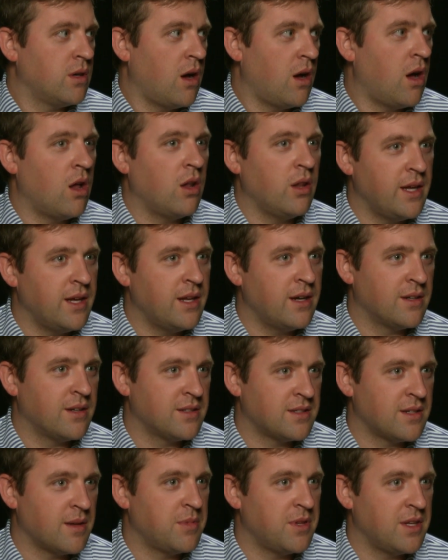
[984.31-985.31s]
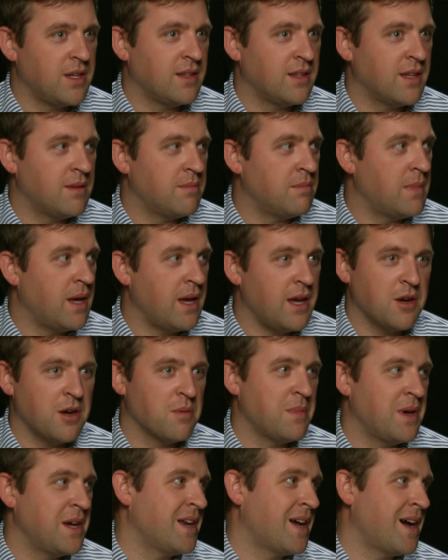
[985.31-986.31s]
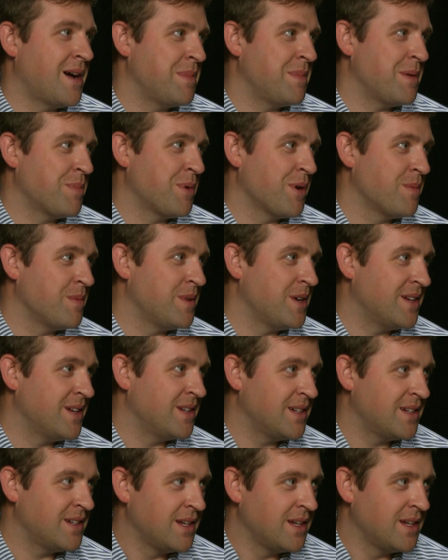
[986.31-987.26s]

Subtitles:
all in on something that may or may not be permanent?